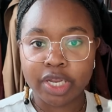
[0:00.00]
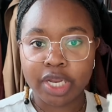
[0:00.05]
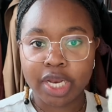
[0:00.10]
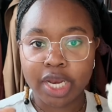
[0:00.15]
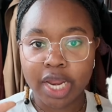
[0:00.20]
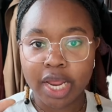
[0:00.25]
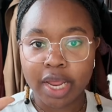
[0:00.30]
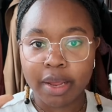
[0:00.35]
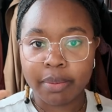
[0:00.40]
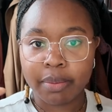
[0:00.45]
the
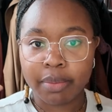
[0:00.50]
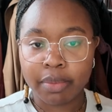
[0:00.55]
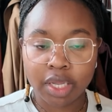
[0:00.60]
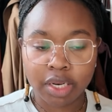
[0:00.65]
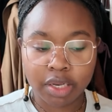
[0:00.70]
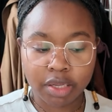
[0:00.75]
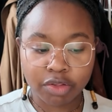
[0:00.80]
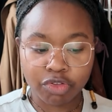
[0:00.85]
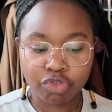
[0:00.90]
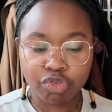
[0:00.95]
name
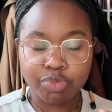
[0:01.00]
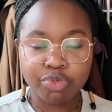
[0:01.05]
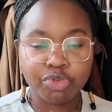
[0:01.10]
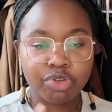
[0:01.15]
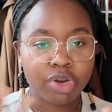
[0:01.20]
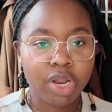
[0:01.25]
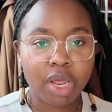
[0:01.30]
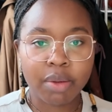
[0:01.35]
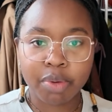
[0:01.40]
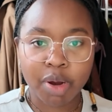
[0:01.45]
in the
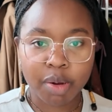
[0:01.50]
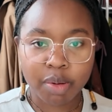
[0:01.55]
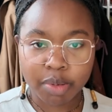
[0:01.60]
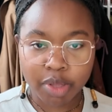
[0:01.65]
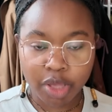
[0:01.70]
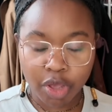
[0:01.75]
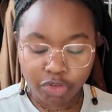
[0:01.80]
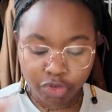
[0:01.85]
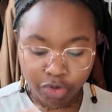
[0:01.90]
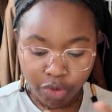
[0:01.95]
description and
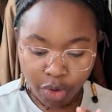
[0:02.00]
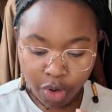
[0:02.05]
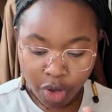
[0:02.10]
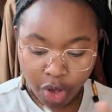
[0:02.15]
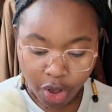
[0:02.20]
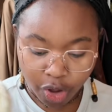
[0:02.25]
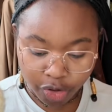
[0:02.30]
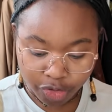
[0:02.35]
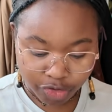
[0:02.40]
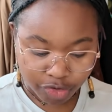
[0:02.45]
probably also
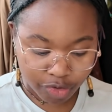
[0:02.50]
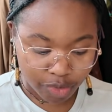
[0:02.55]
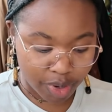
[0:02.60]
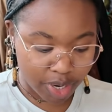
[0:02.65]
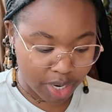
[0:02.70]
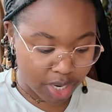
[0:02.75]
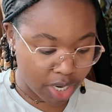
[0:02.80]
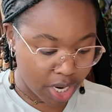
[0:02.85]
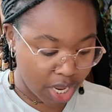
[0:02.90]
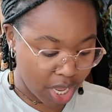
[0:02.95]
on
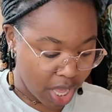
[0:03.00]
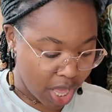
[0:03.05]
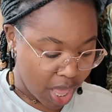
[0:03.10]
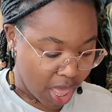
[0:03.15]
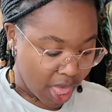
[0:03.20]
screen.